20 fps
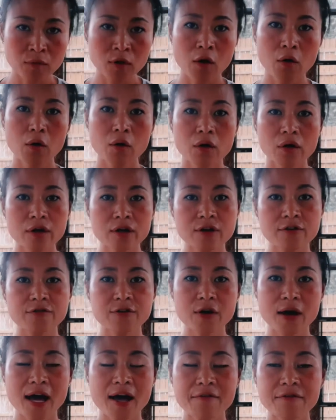Or if you
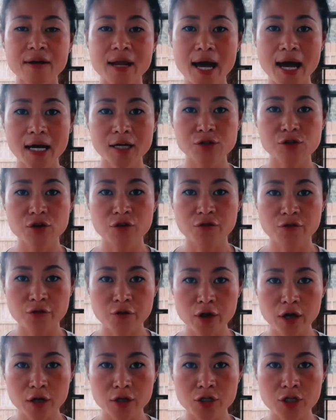have an extra
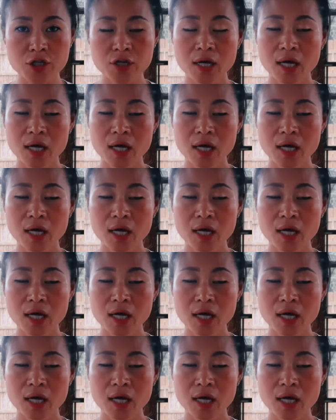fridge,